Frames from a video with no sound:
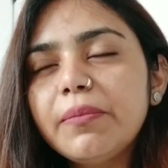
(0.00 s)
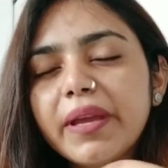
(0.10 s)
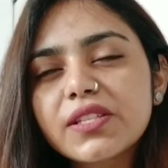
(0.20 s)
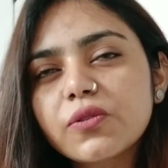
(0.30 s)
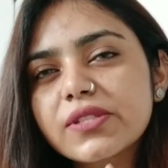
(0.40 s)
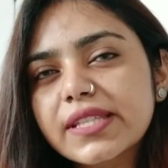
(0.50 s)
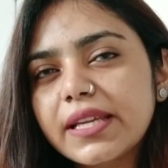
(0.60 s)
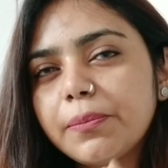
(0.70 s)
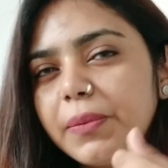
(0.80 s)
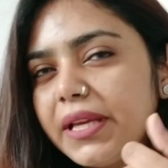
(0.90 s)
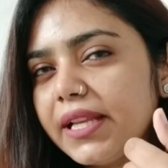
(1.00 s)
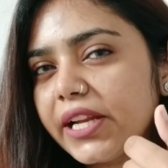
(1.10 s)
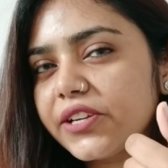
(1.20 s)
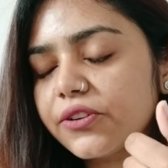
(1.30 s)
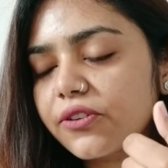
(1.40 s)
makes your skin peel
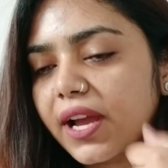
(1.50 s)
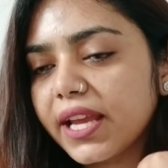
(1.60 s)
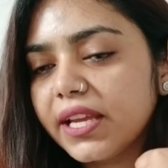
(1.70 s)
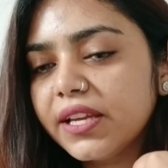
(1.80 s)
and dry.